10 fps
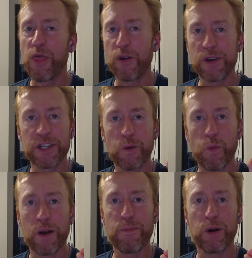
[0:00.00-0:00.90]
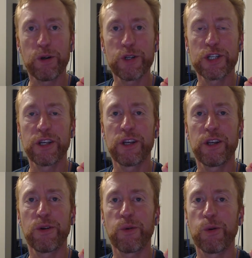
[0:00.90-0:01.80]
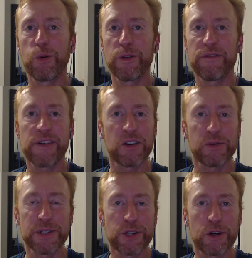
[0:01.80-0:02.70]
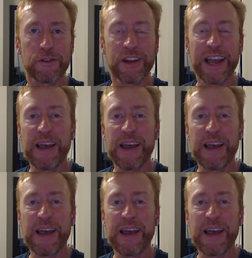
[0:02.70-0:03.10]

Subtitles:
There isn't one person or the Federal Reserve